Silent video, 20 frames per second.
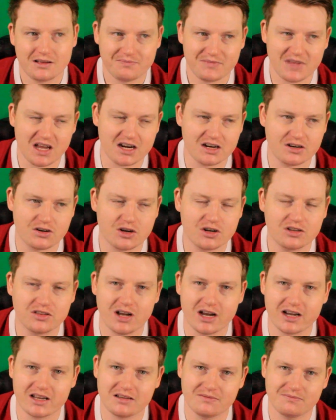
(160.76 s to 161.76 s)

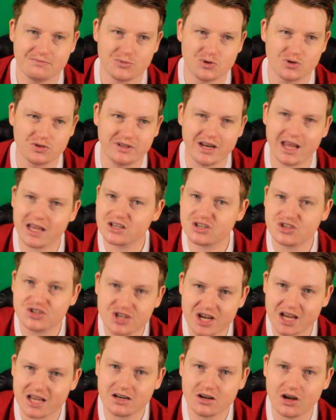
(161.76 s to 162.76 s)
like more next
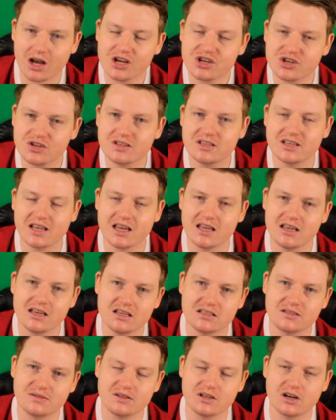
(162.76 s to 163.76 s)
gen, I should say,
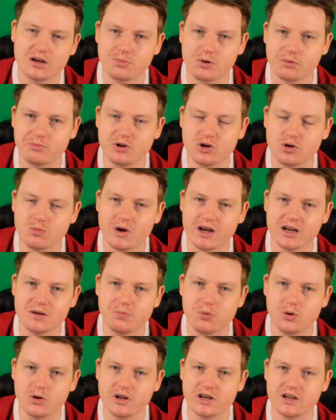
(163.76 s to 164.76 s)
is, probably a good way to
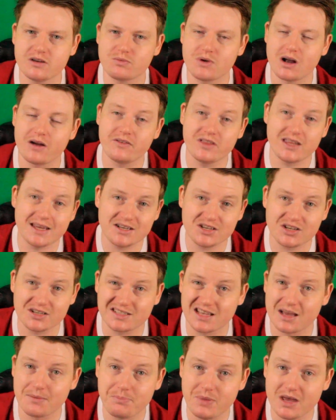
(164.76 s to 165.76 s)
put it, rather than
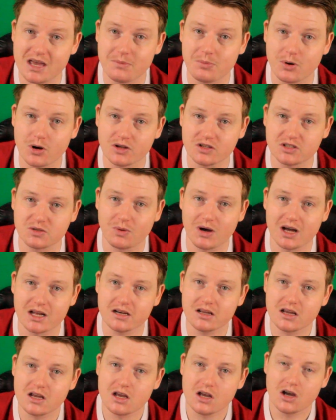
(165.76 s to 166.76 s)
just a bare bones one.